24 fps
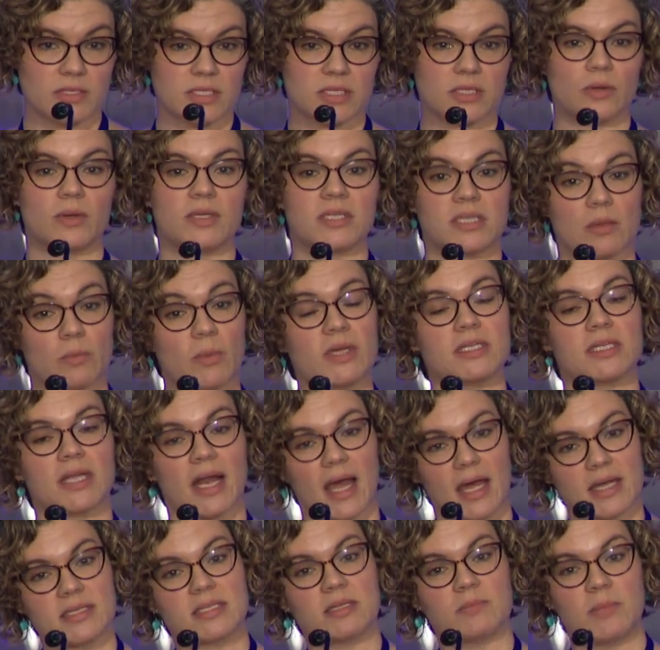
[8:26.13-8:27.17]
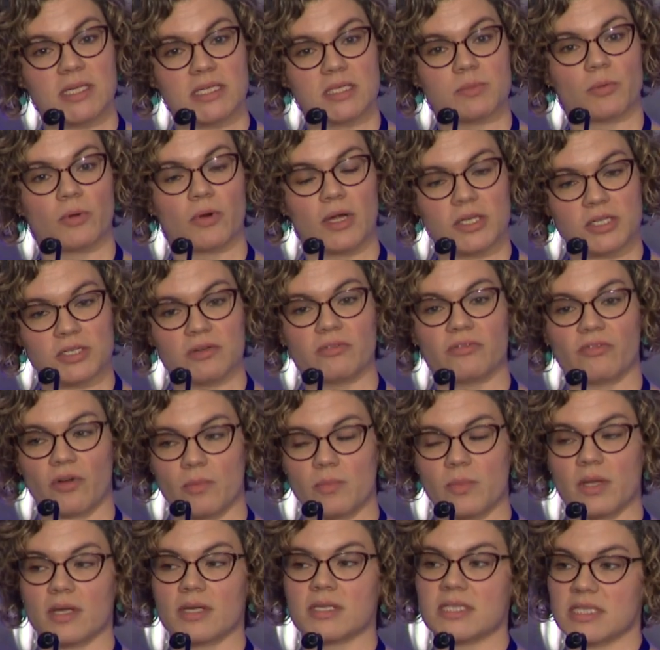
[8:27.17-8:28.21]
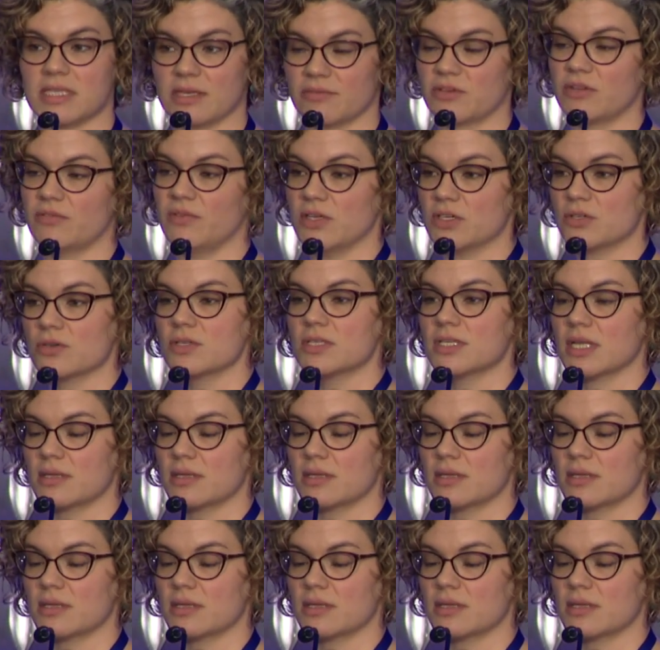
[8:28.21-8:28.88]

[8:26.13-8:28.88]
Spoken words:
So in some ways, it has some inspiration from the SIFT features,